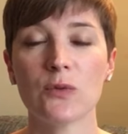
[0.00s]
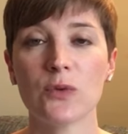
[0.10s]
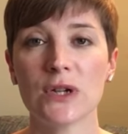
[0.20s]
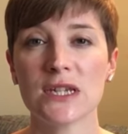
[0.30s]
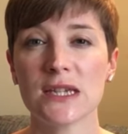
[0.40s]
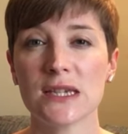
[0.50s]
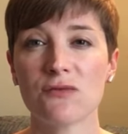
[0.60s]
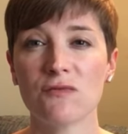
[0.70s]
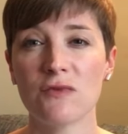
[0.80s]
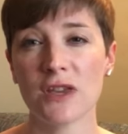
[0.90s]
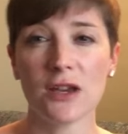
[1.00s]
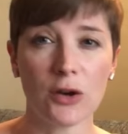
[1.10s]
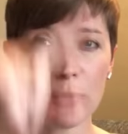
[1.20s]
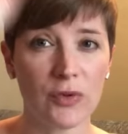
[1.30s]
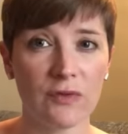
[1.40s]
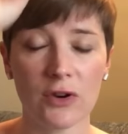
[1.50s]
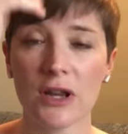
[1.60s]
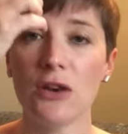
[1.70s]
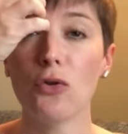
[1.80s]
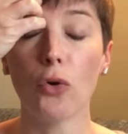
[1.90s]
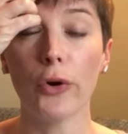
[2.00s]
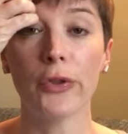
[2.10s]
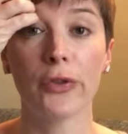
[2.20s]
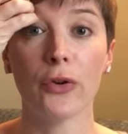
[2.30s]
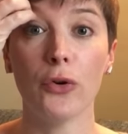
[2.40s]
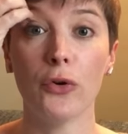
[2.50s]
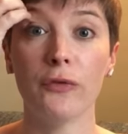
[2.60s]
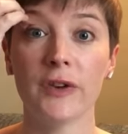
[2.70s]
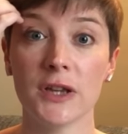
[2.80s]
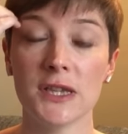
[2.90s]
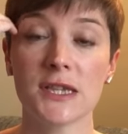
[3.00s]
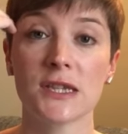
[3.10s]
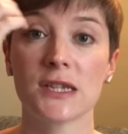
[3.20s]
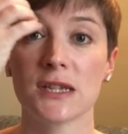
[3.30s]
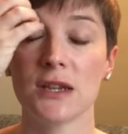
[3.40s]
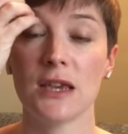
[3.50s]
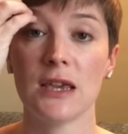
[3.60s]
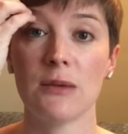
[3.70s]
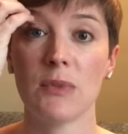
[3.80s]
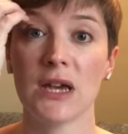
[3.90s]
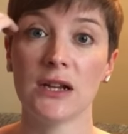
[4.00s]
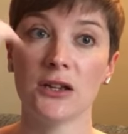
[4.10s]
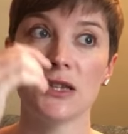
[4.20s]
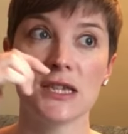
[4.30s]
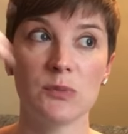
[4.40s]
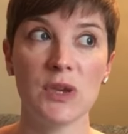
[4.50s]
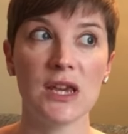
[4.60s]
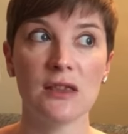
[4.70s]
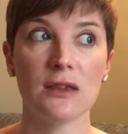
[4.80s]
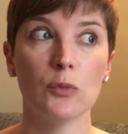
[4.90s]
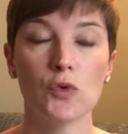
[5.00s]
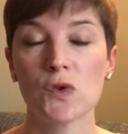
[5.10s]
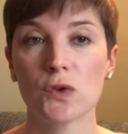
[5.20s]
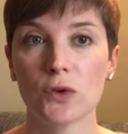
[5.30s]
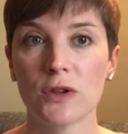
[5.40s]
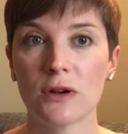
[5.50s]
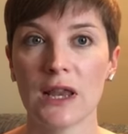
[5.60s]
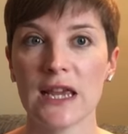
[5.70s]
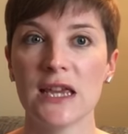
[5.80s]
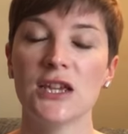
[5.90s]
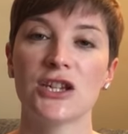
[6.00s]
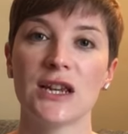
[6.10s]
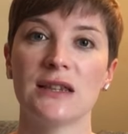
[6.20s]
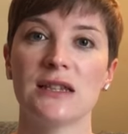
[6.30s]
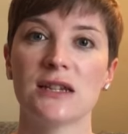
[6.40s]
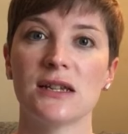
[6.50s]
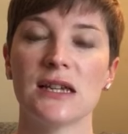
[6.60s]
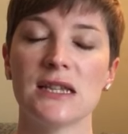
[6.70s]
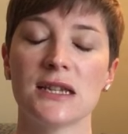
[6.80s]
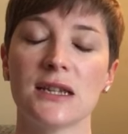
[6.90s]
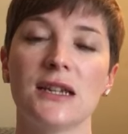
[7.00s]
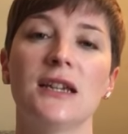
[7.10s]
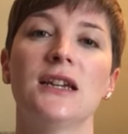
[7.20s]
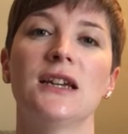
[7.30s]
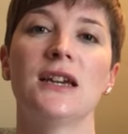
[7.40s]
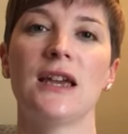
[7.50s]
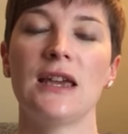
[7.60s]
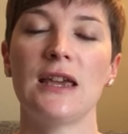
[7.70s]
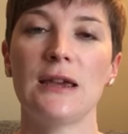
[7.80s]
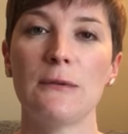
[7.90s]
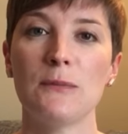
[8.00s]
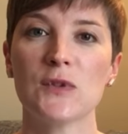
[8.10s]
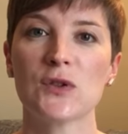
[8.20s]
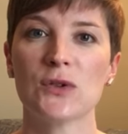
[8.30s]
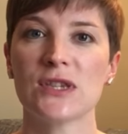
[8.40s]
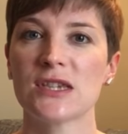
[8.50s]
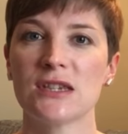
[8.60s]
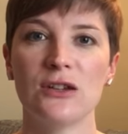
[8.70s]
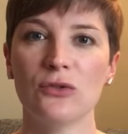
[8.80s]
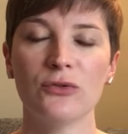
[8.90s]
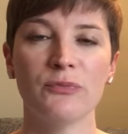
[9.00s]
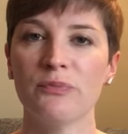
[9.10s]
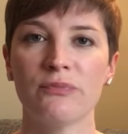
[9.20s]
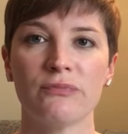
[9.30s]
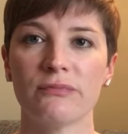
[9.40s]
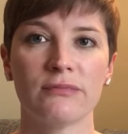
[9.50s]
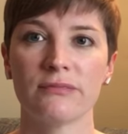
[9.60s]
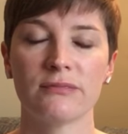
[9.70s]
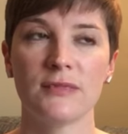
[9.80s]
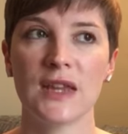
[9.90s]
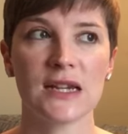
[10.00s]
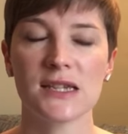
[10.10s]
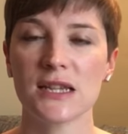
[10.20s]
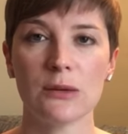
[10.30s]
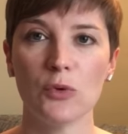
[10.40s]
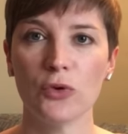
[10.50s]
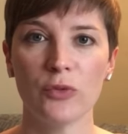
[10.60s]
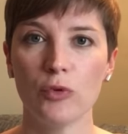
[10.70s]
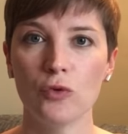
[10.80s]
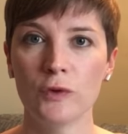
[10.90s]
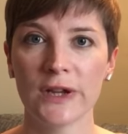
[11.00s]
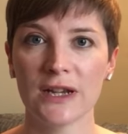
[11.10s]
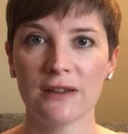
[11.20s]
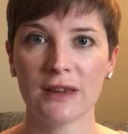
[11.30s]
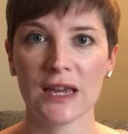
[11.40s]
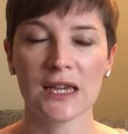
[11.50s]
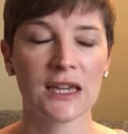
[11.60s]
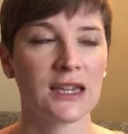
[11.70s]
Which is right up the very north of Unst, and Unst being the most northerly Shetland island. So it's, you know, next step North Pole kind of thing.